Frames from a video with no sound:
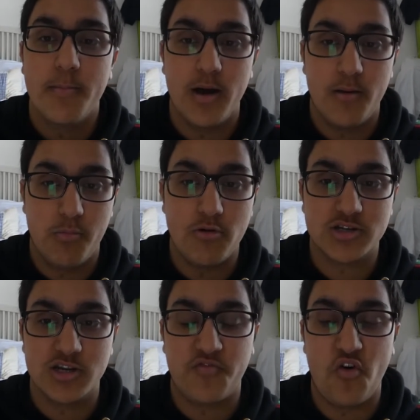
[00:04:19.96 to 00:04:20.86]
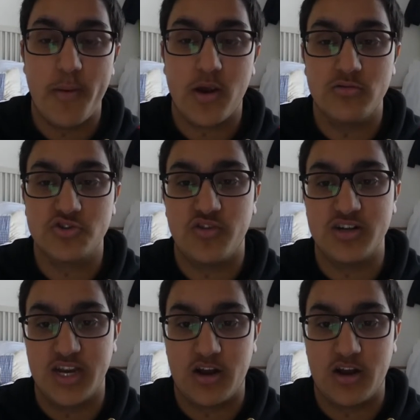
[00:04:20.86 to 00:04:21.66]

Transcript: But Wealdstone's form in contrast,